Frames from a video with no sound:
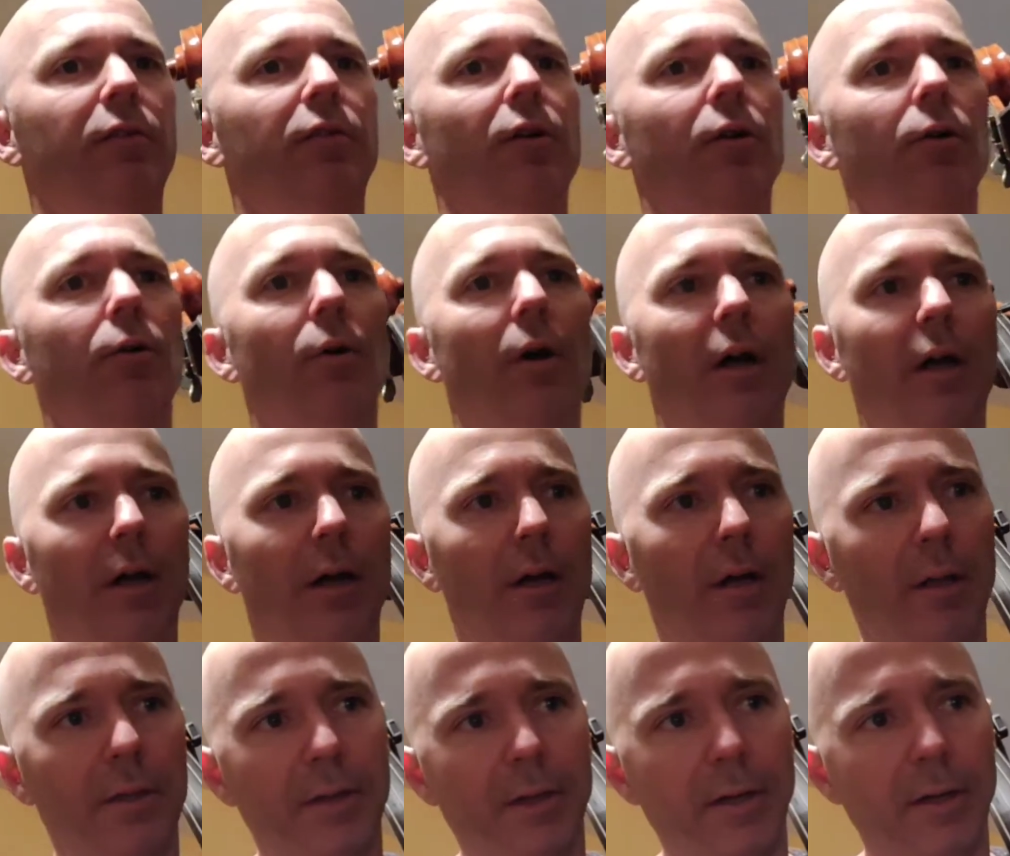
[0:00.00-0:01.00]
So
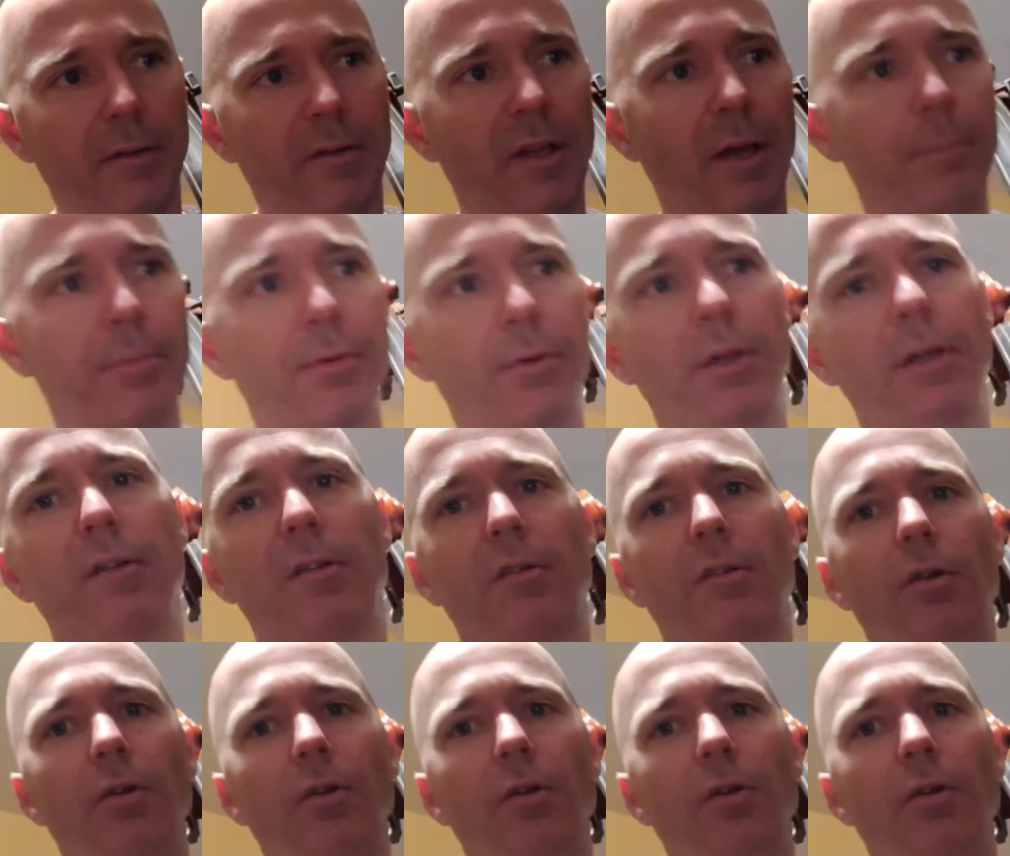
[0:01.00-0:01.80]
the step 3 is